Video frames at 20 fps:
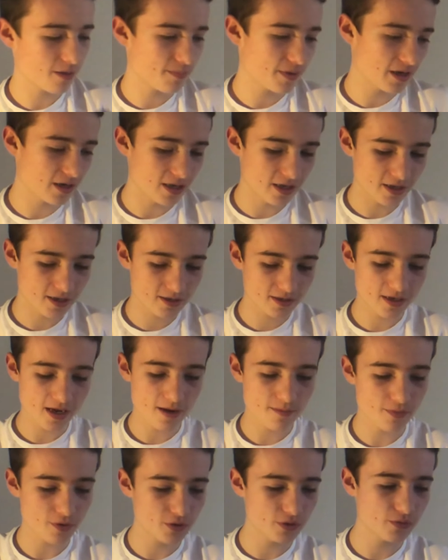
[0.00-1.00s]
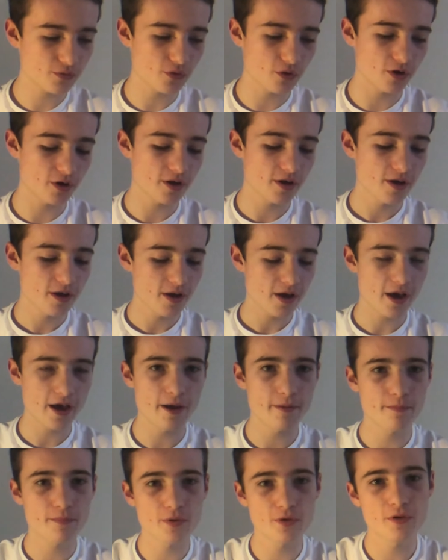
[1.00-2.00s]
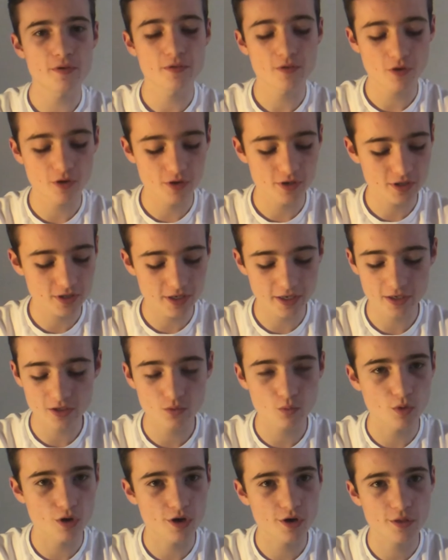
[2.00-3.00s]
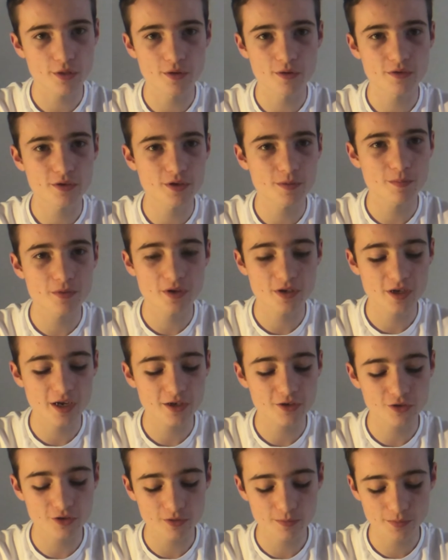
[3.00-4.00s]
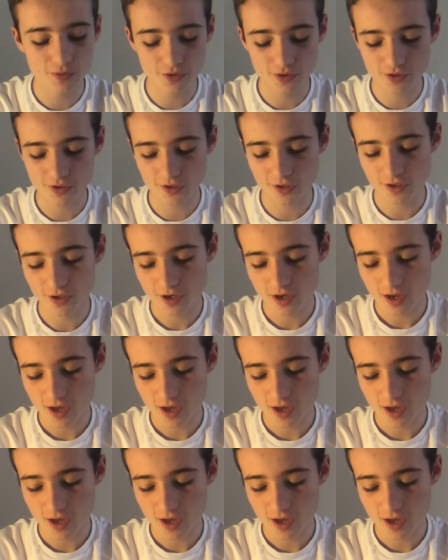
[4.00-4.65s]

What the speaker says: paid like £10 for it, but honestly it's worth it to protect your computer.